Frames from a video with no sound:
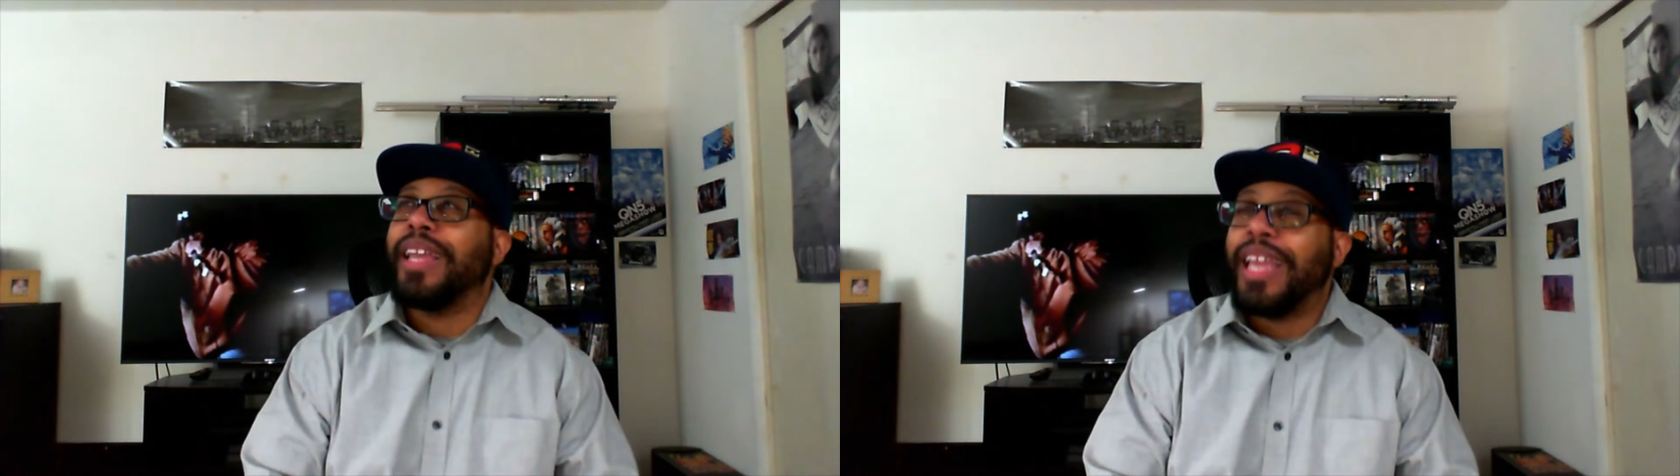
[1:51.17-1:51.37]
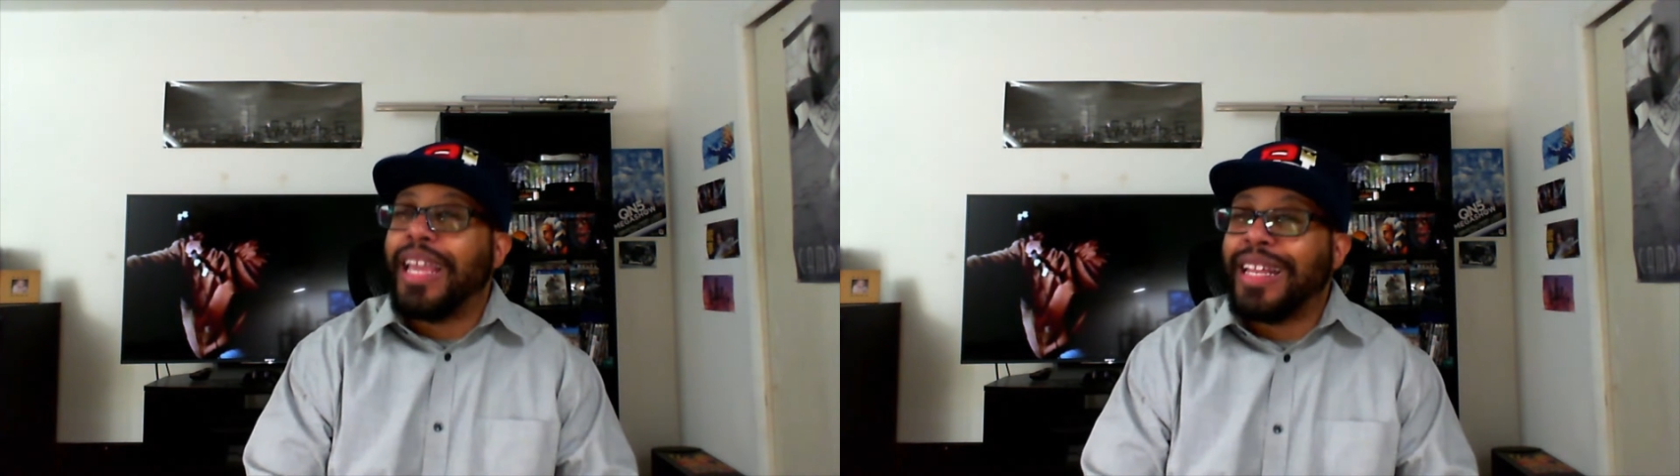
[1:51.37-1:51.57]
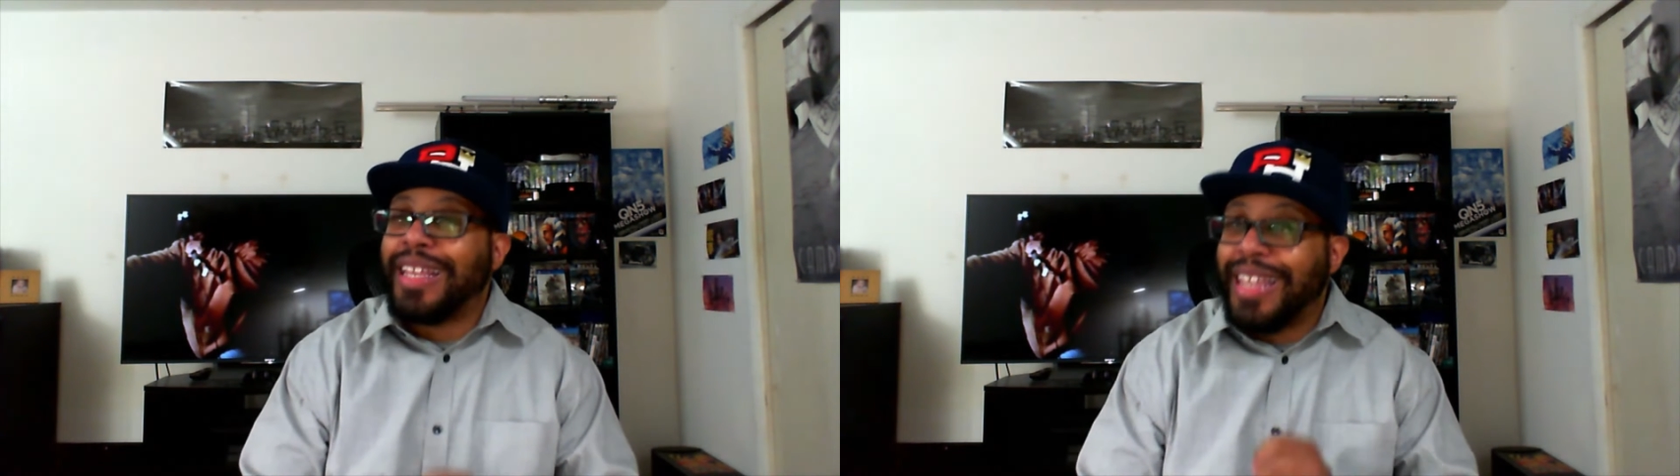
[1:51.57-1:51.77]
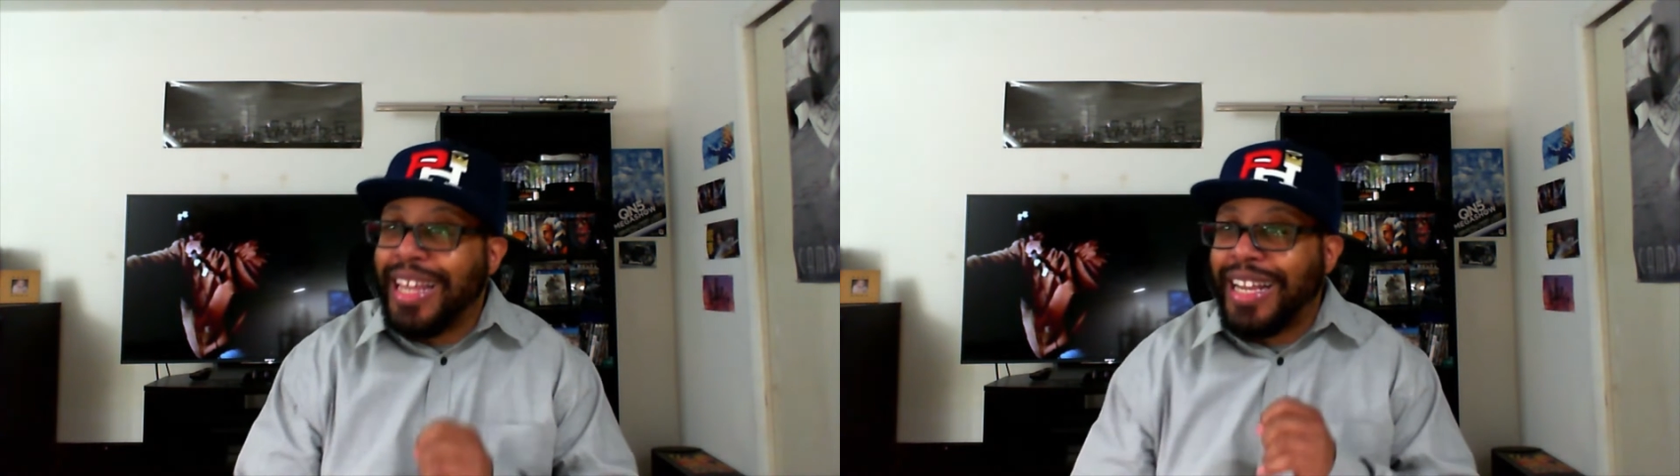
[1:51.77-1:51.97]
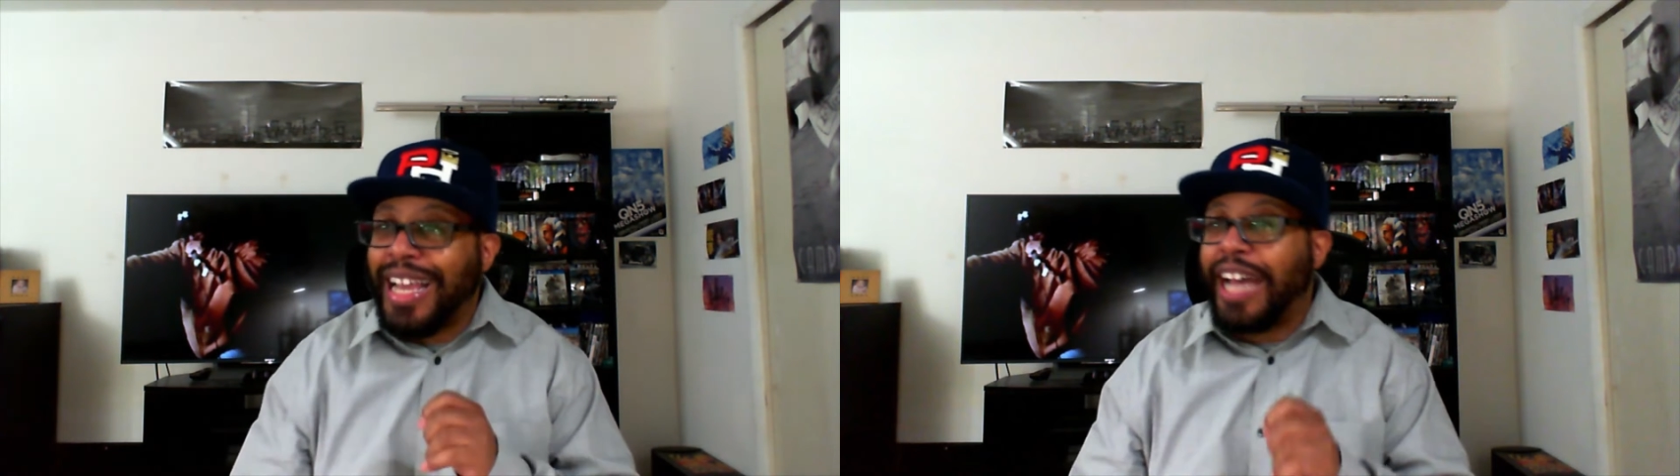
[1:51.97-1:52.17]
it
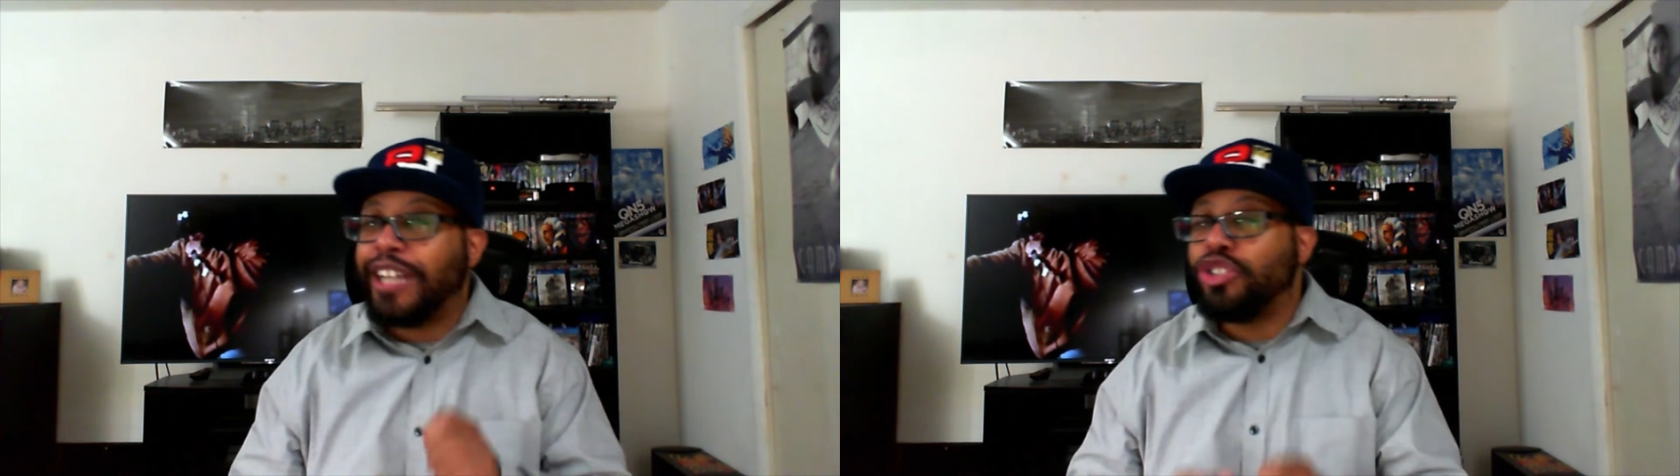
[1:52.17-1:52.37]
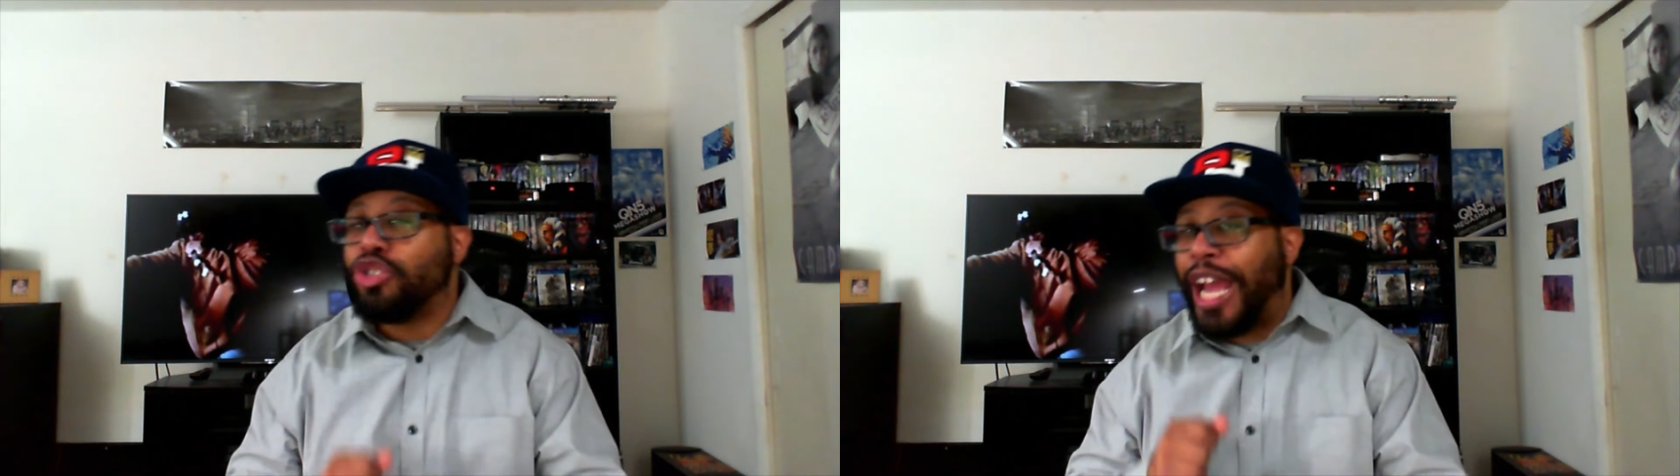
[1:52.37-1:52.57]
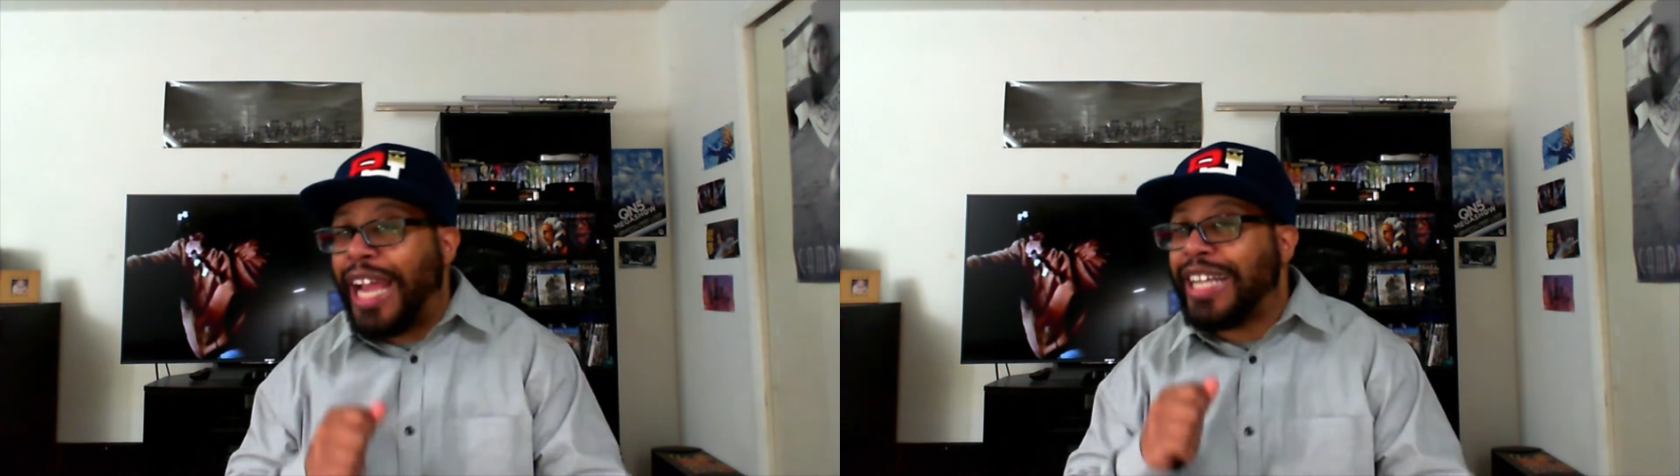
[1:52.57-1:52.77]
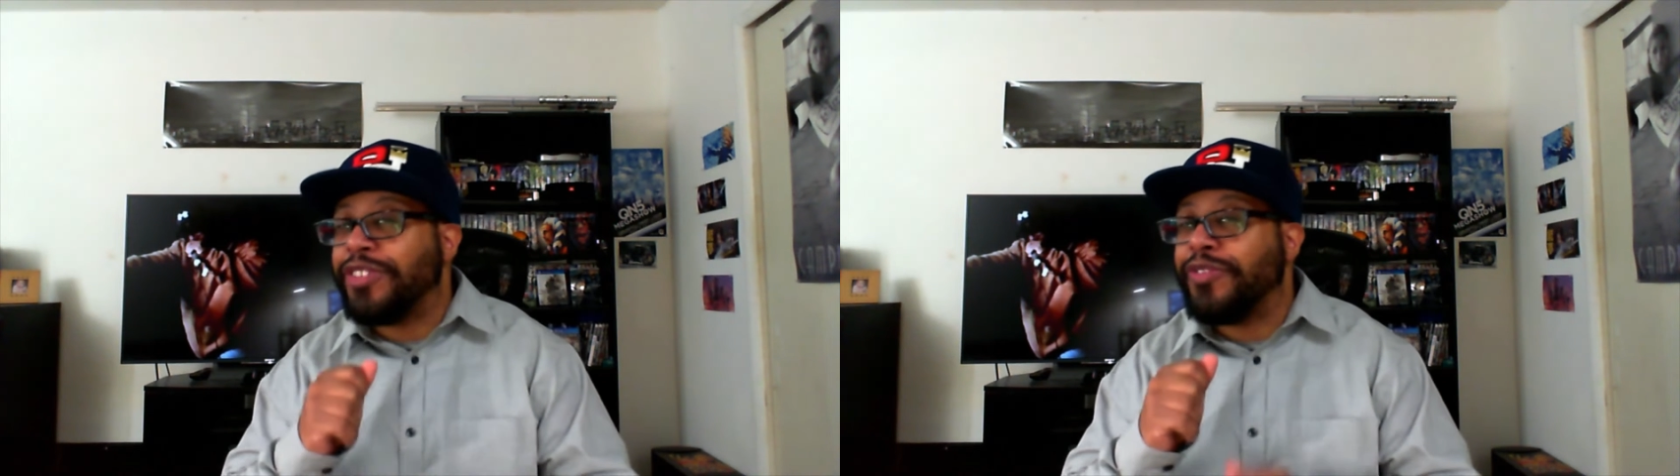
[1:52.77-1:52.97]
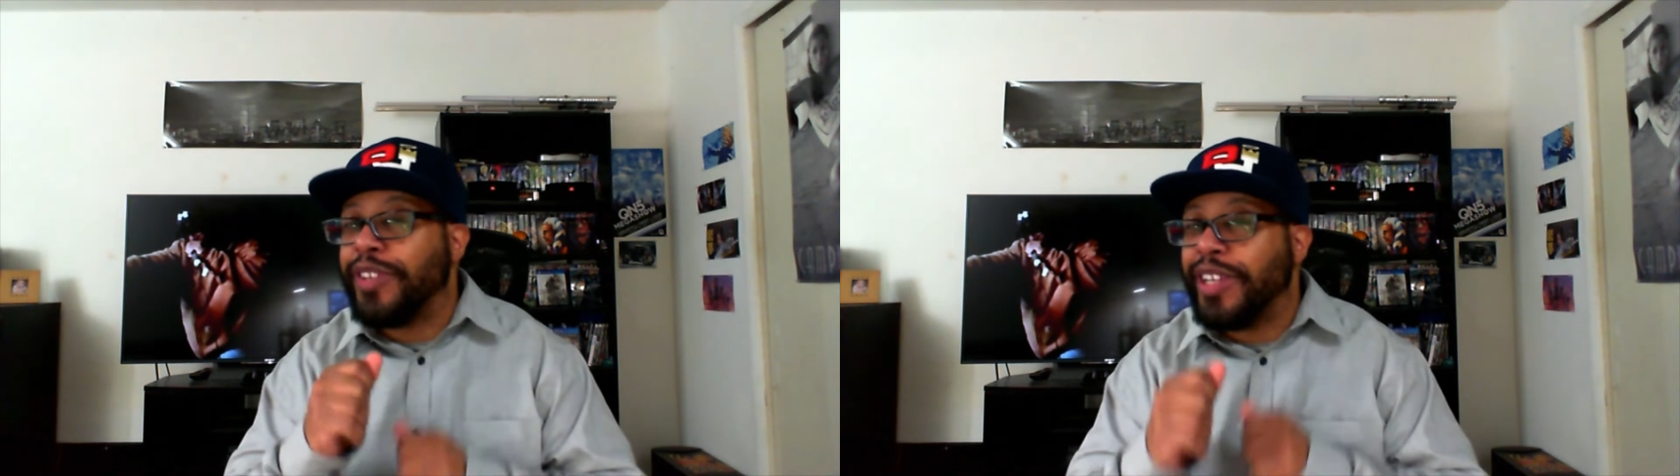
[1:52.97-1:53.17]
did kind of drag
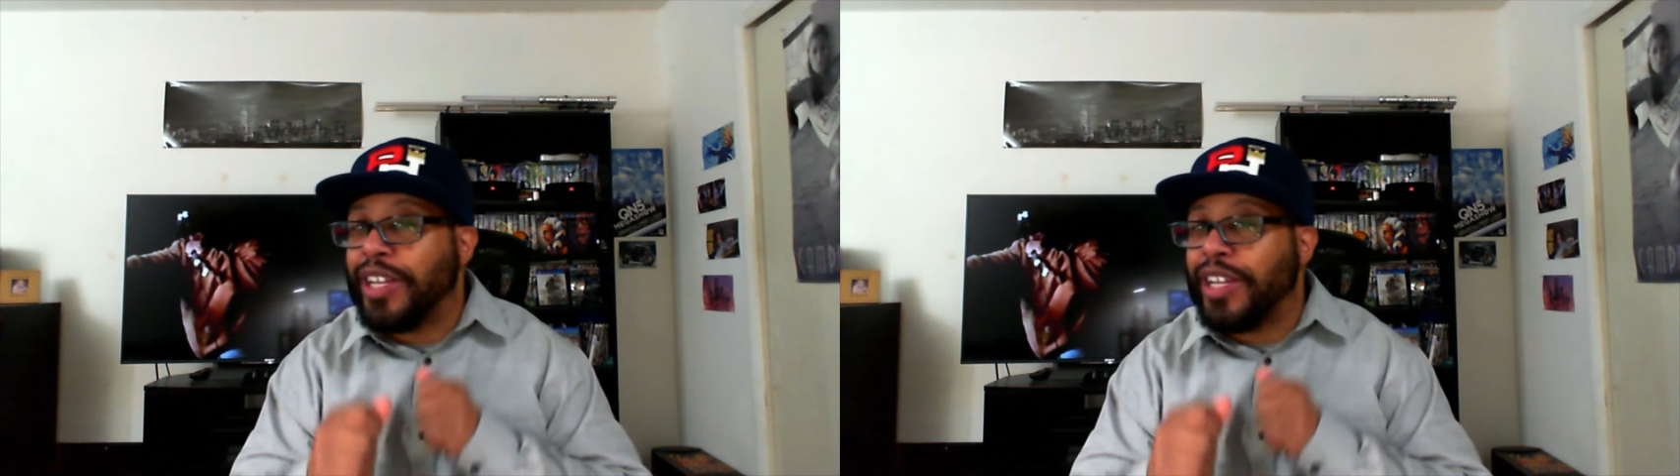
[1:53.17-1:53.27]
its feet